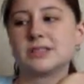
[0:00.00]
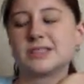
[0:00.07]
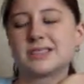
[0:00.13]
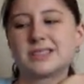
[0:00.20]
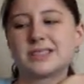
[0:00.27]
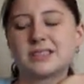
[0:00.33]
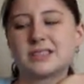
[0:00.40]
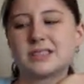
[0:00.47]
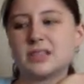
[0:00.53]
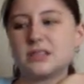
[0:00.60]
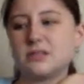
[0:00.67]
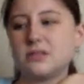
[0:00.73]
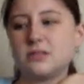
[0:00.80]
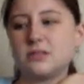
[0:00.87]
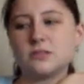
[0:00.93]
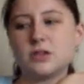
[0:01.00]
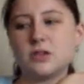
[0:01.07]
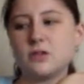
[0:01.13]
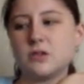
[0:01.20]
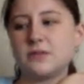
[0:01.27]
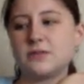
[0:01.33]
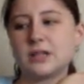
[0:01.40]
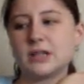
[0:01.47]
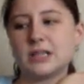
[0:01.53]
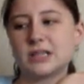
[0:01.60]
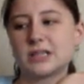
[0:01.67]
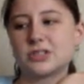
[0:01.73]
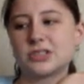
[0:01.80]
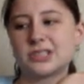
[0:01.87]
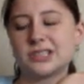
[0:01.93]
Still don't know if I
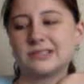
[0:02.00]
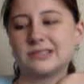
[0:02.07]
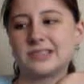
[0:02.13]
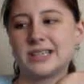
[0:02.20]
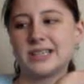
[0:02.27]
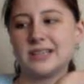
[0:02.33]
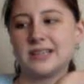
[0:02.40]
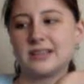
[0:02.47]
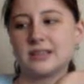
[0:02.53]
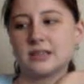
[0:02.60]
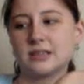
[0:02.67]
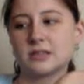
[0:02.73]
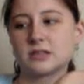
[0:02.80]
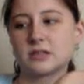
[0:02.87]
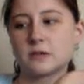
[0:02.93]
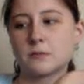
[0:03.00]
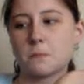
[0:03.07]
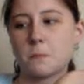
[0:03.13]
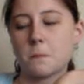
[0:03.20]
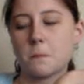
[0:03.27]
actually like this.